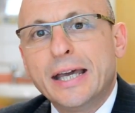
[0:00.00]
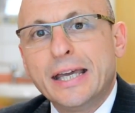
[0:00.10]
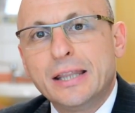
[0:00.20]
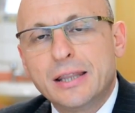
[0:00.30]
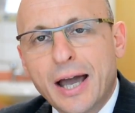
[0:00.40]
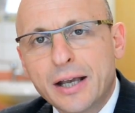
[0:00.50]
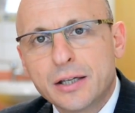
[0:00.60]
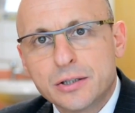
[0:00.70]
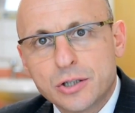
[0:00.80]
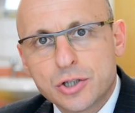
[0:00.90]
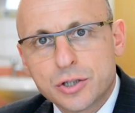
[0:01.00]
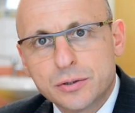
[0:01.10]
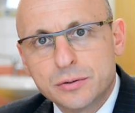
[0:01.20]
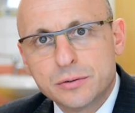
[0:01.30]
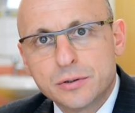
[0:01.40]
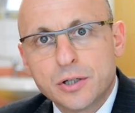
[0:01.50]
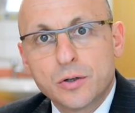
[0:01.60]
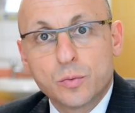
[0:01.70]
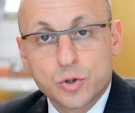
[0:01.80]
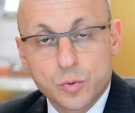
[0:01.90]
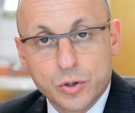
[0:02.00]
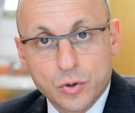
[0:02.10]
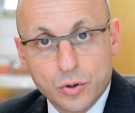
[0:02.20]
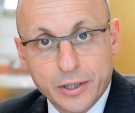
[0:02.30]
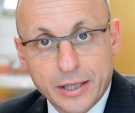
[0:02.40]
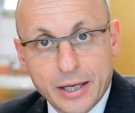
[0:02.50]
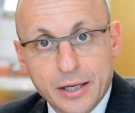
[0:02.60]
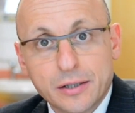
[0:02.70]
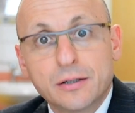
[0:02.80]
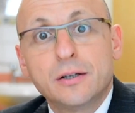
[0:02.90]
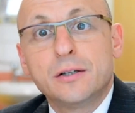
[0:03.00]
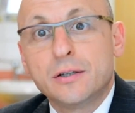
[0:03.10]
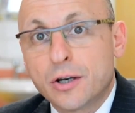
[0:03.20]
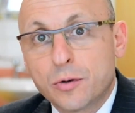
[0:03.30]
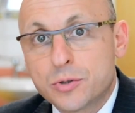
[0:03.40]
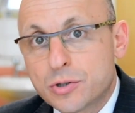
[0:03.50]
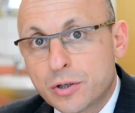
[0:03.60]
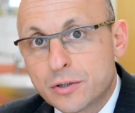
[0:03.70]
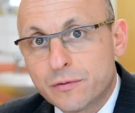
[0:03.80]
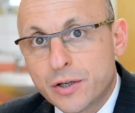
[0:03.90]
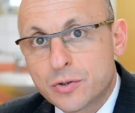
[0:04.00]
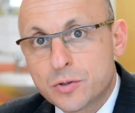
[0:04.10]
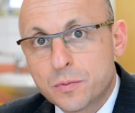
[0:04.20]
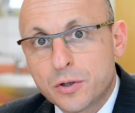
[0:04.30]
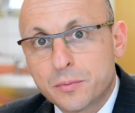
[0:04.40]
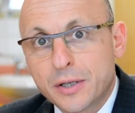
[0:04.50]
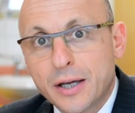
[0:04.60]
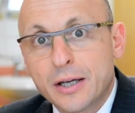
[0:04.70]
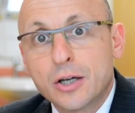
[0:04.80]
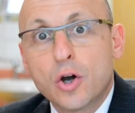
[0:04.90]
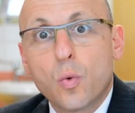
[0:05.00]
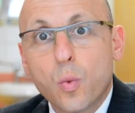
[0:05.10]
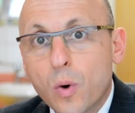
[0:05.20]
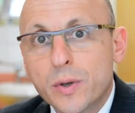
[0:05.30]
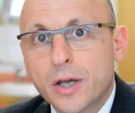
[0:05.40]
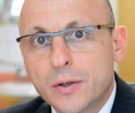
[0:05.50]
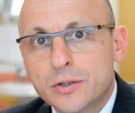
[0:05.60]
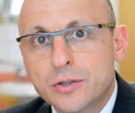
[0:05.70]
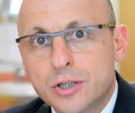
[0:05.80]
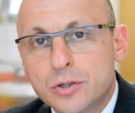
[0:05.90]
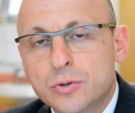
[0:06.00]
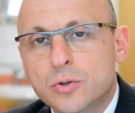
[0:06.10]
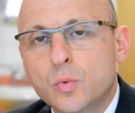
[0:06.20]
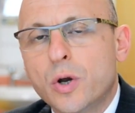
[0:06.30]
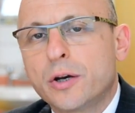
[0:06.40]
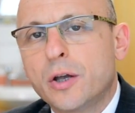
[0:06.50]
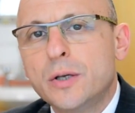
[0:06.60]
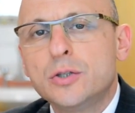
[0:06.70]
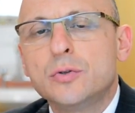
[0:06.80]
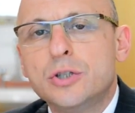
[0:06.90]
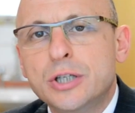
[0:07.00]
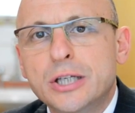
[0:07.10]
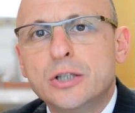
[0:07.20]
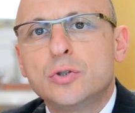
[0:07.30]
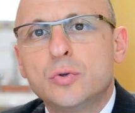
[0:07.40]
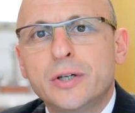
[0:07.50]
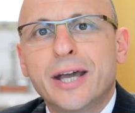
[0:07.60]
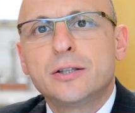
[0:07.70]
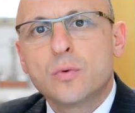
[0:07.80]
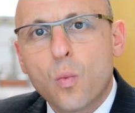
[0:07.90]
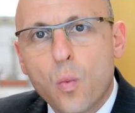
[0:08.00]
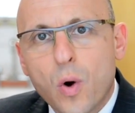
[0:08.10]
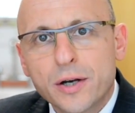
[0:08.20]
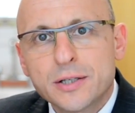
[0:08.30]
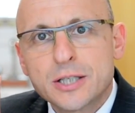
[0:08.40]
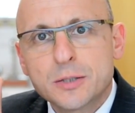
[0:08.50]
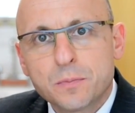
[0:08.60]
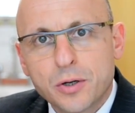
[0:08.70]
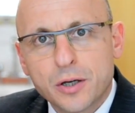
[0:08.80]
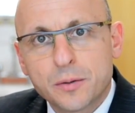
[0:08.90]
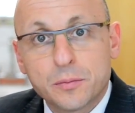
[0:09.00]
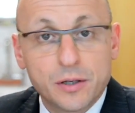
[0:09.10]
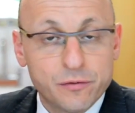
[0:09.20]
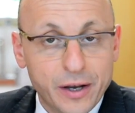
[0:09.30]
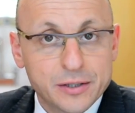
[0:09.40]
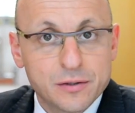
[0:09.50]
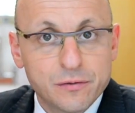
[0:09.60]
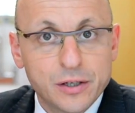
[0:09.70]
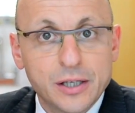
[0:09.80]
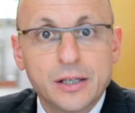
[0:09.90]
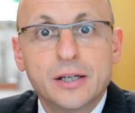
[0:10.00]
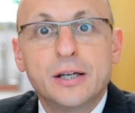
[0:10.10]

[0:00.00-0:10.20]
In that condition, which we call again non-obstructive azoospermia, what we're going to need to do, we are going to need to get one sperm effectively,